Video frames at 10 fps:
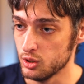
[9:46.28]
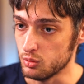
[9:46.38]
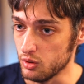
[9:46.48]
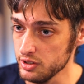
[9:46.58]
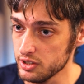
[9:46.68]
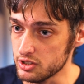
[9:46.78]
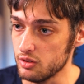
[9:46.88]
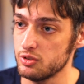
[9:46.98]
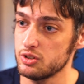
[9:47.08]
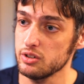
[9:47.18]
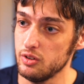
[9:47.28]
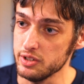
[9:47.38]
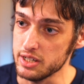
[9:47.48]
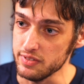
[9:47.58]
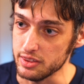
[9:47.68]
we're only going to start
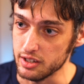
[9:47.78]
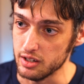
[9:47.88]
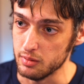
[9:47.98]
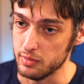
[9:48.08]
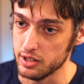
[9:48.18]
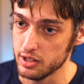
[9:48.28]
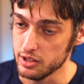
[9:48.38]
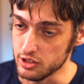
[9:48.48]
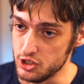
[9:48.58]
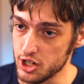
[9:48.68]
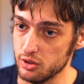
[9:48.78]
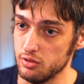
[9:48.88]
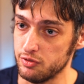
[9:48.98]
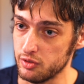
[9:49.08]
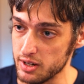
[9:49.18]
only giving them the general
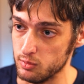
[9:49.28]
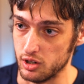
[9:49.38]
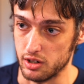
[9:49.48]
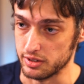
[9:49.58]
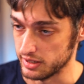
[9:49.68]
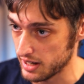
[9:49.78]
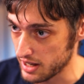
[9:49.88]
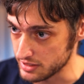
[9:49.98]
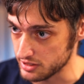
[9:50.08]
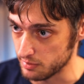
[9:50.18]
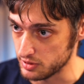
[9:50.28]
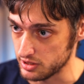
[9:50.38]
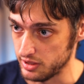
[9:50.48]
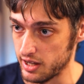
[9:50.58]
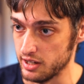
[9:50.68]
framework, the concepts
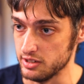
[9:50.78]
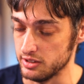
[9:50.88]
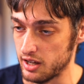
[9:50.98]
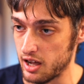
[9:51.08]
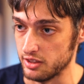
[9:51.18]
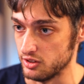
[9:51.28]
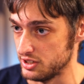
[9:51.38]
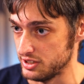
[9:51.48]
that the author